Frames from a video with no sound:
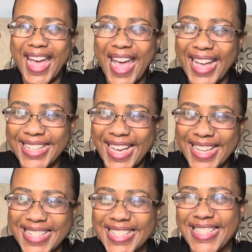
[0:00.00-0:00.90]
Hi
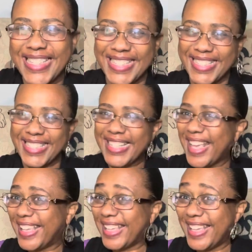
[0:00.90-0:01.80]
guys, it's Cyndi,
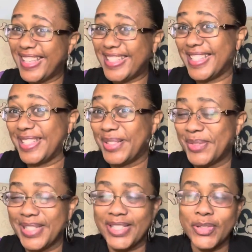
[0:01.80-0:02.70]
aka Disney
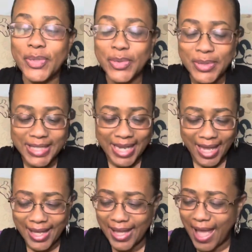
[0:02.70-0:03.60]
Queen.
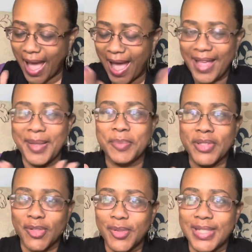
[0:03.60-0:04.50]
Today, I am
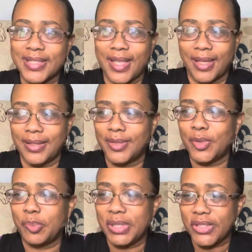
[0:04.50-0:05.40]
so excited
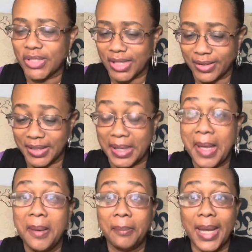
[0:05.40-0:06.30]
to be sharing
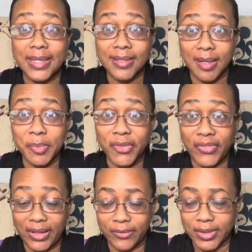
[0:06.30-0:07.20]
my summer
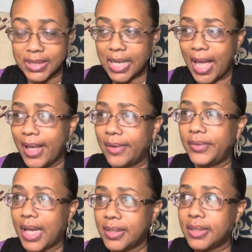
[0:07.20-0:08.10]
favorites. I have
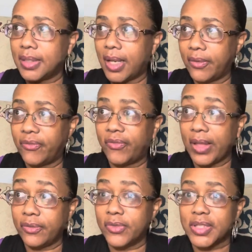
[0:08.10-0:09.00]
not done a
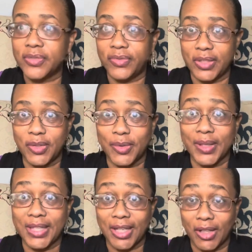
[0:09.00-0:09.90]
favorites video
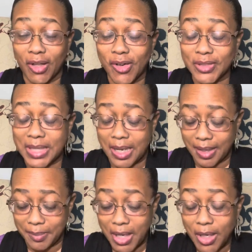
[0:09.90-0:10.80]
in a long
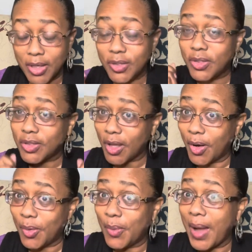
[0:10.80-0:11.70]
time,
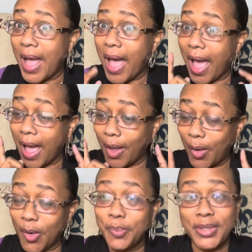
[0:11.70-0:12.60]
so I
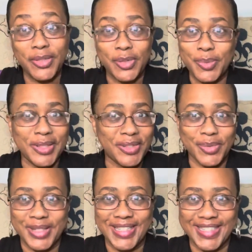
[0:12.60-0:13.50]
hope that you
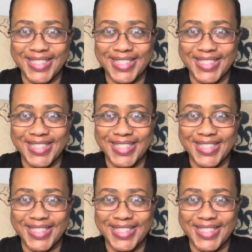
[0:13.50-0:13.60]
enjoy this.